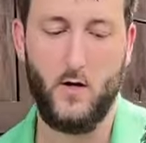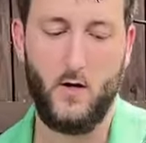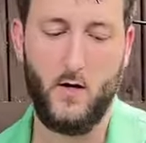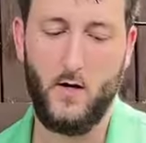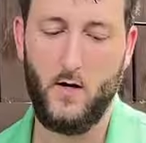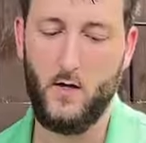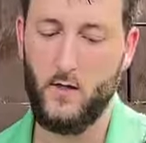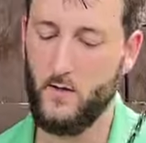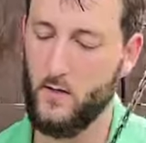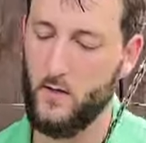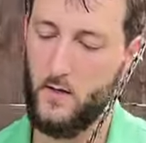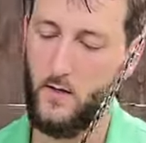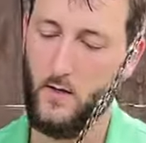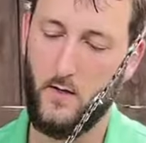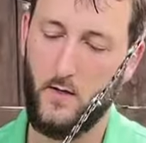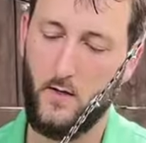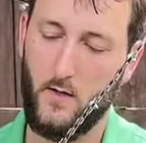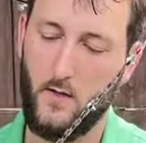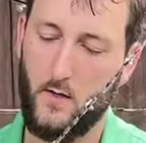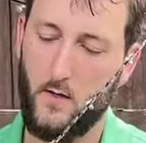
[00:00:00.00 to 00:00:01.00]
on
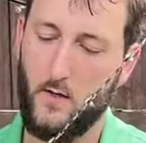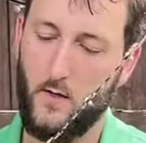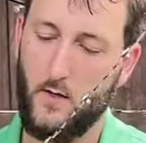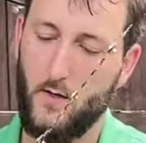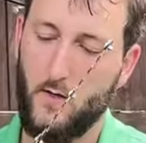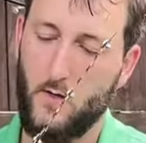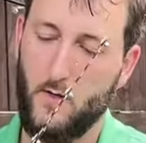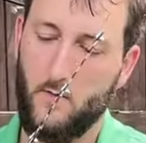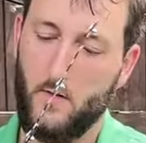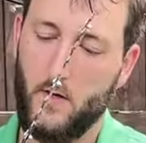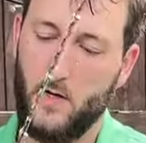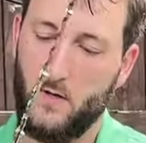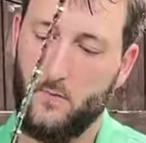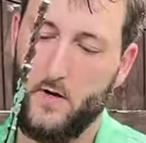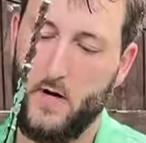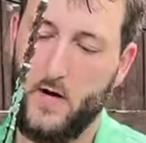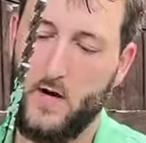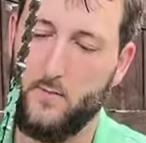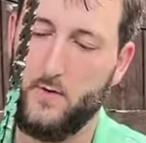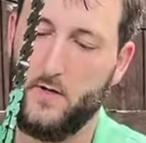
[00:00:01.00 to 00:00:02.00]
by
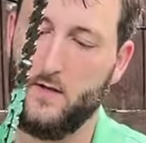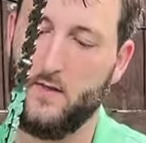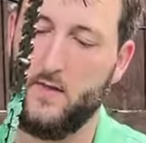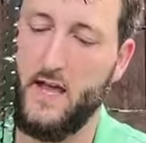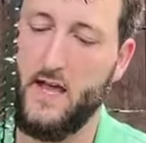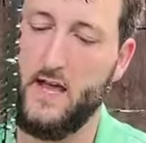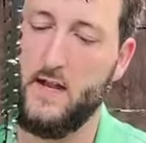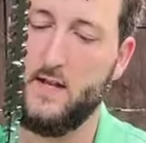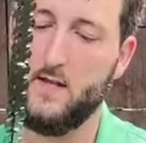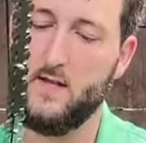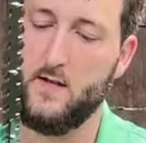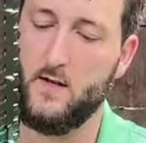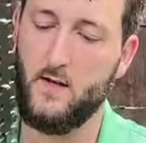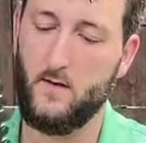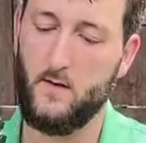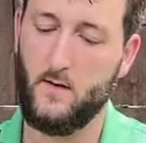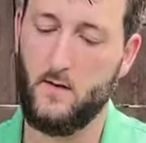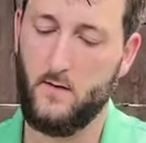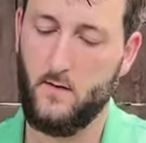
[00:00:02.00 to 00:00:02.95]
popping that in,